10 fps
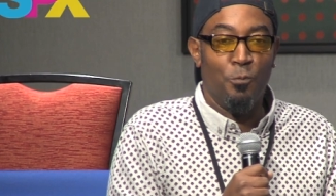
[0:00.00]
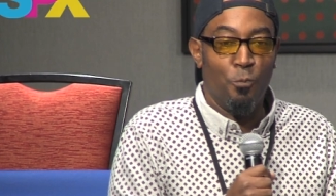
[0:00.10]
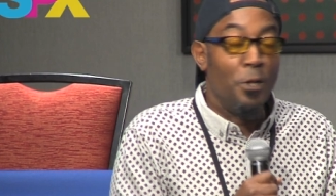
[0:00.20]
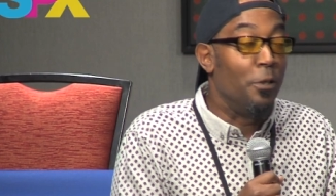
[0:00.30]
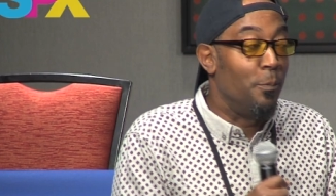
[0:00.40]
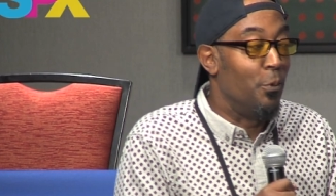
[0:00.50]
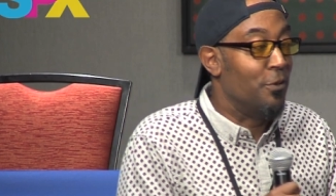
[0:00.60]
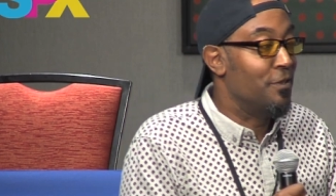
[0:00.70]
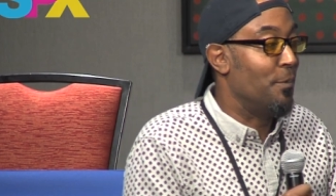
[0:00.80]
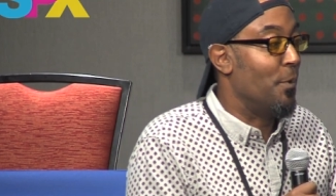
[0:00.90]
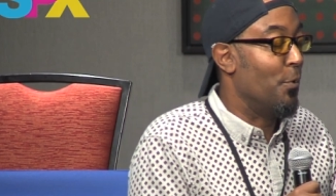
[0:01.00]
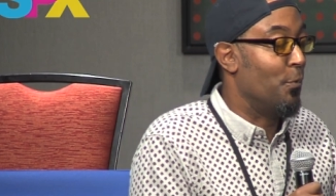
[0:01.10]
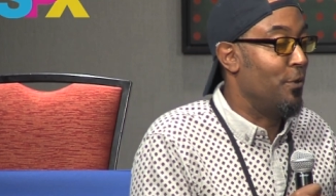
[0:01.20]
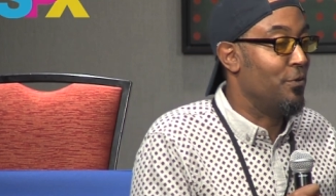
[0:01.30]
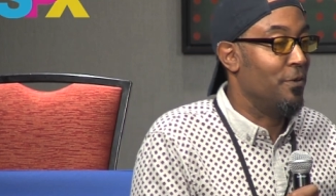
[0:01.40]
real books about
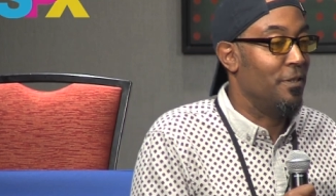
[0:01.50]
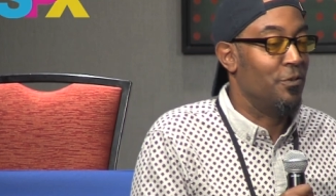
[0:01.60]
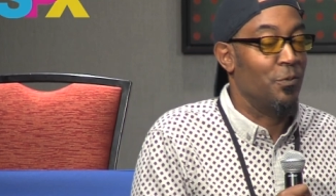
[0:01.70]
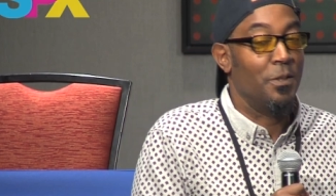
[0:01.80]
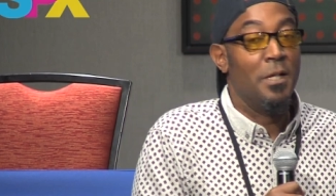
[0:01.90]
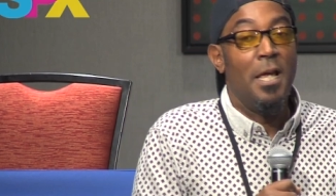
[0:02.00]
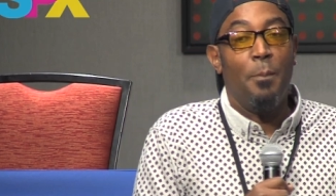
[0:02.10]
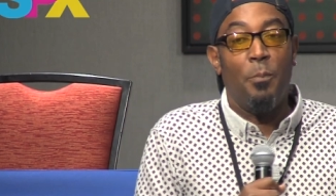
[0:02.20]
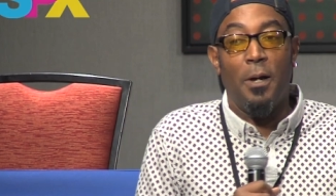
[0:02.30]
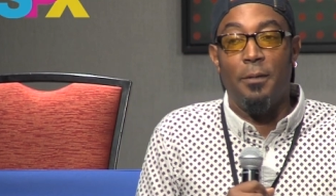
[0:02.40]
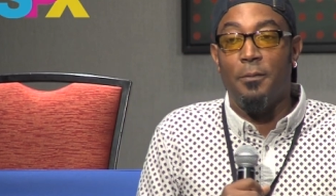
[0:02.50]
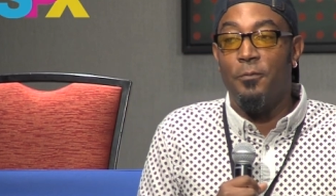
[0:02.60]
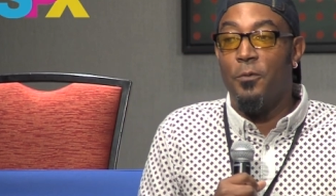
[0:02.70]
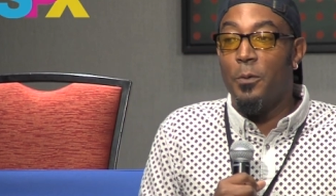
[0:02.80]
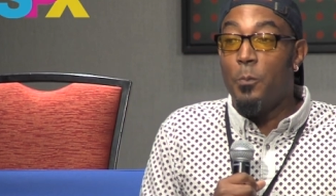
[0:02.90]
racial history, but
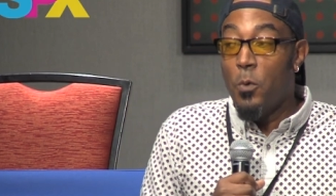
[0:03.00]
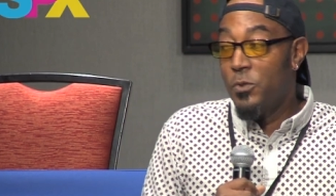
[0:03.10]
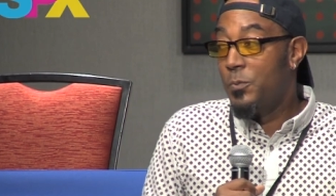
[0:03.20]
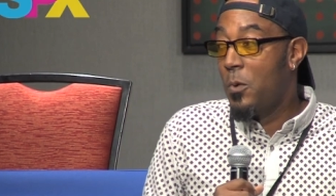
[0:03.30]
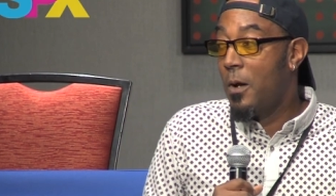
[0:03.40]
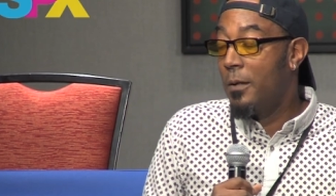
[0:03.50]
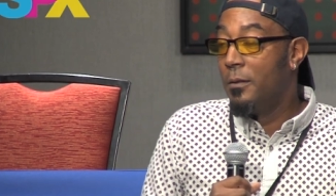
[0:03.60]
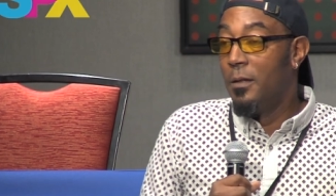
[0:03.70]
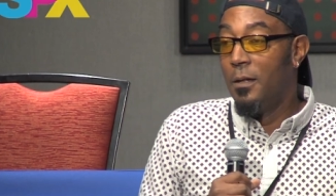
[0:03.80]
for the most part,